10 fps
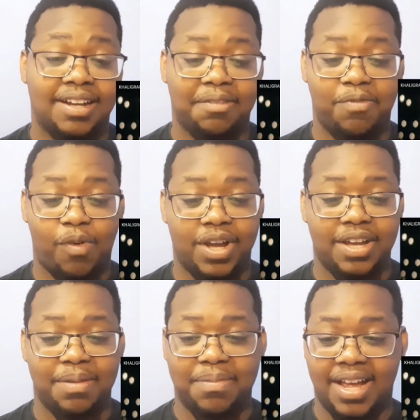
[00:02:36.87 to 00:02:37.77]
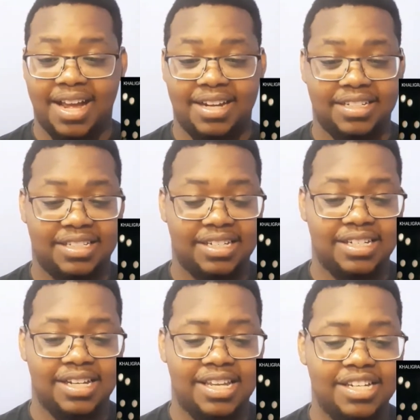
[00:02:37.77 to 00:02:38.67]
for him, and
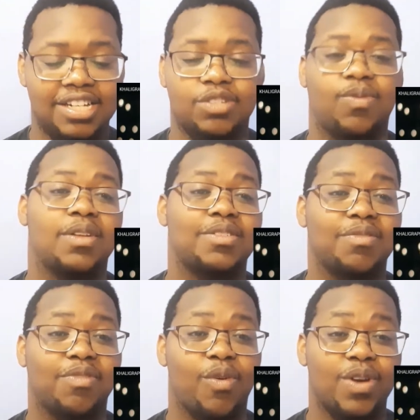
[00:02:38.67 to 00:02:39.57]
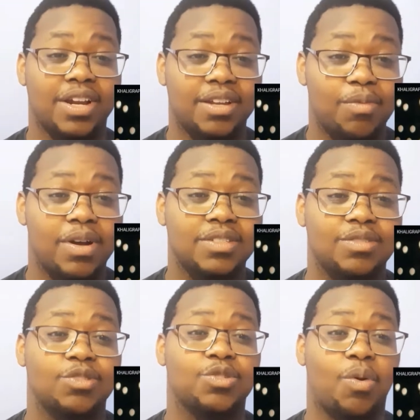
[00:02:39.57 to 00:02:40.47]
he just wants to flaunt her. He wants to
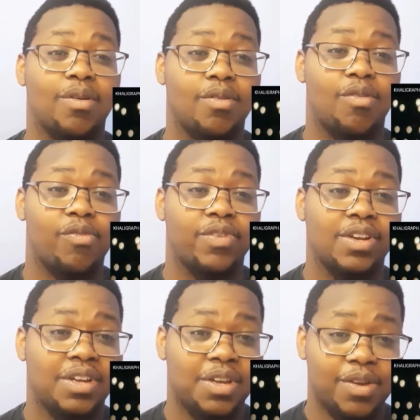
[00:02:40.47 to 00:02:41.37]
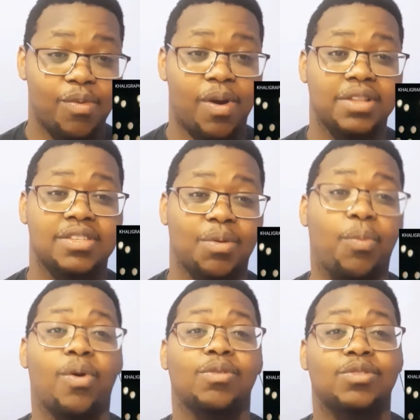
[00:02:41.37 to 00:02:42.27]
show her off. He wants the
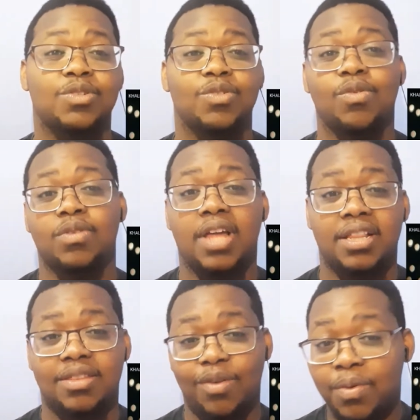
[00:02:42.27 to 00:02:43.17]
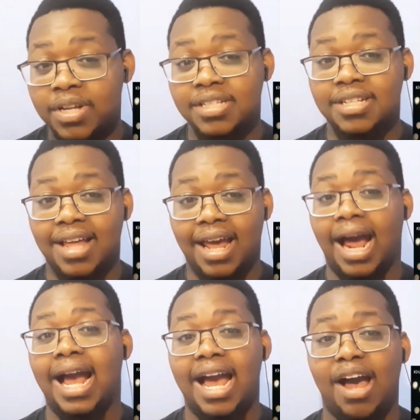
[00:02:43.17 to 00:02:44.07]
world to know that the reason that
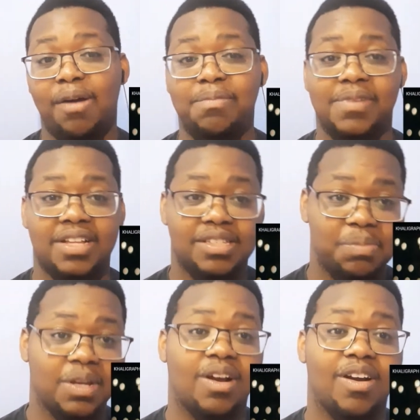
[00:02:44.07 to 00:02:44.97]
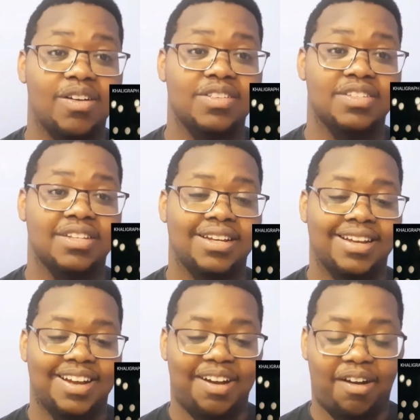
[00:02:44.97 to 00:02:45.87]
I am is because
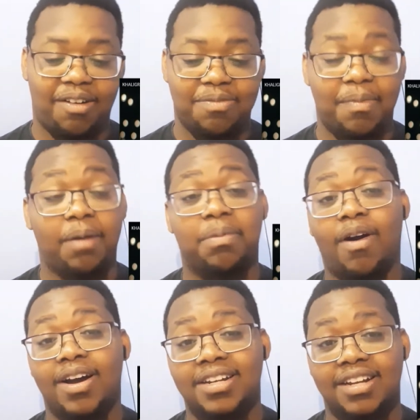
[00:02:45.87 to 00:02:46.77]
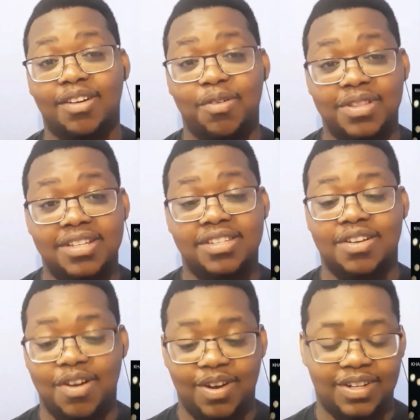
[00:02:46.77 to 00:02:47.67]
of my partner or this
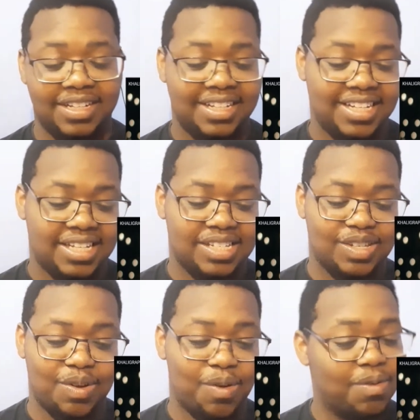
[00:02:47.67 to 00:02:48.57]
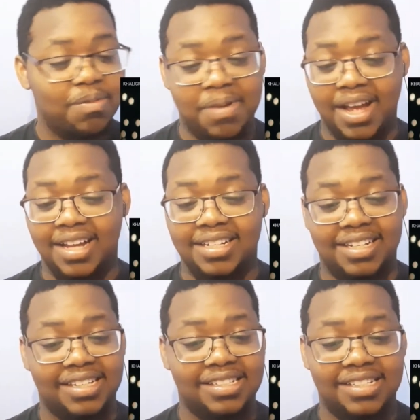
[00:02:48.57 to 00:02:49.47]
girl. So, man,
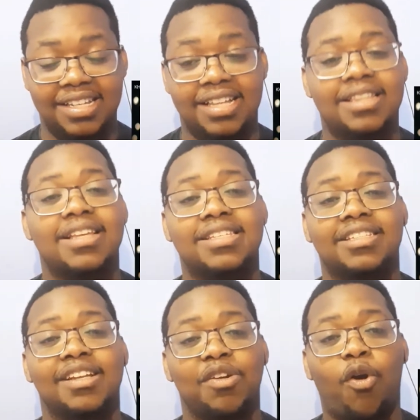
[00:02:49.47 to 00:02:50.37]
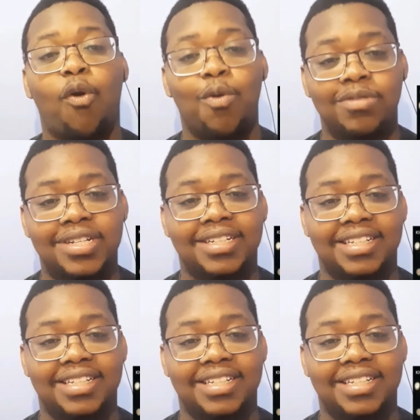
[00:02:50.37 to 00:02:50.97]
this is an ode